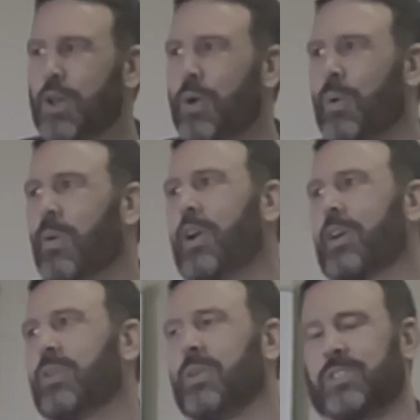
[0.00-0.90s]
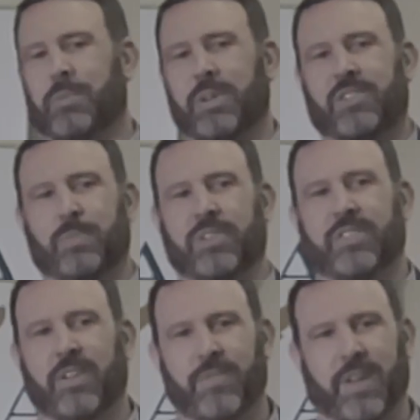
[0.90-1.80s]
We want our goals to be
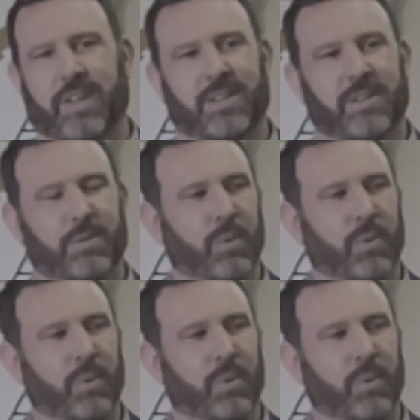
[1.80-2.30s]
specific. We